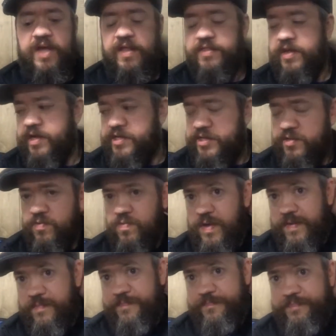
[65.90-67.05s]
thought I'd do
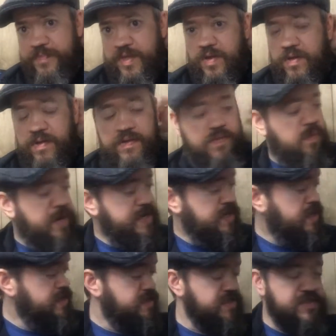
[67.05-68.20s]

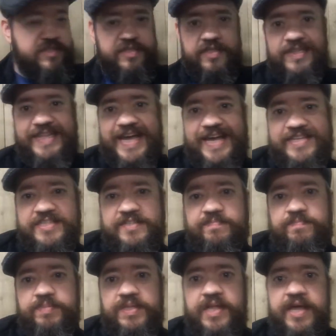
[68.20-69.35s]
Whiteknight since the last
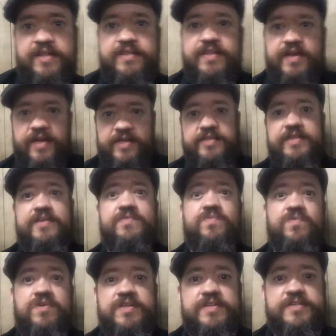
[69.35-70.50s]
blend that I did
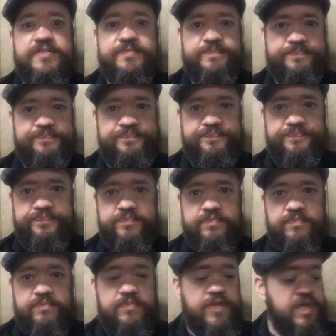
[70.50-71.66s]
was
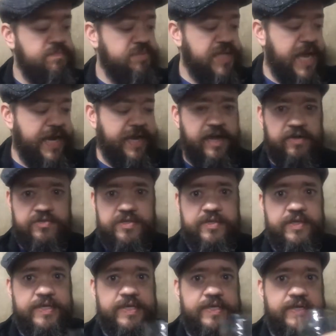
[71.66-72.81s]
Black House,
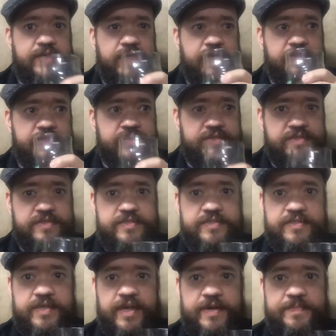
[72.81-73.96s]
and this is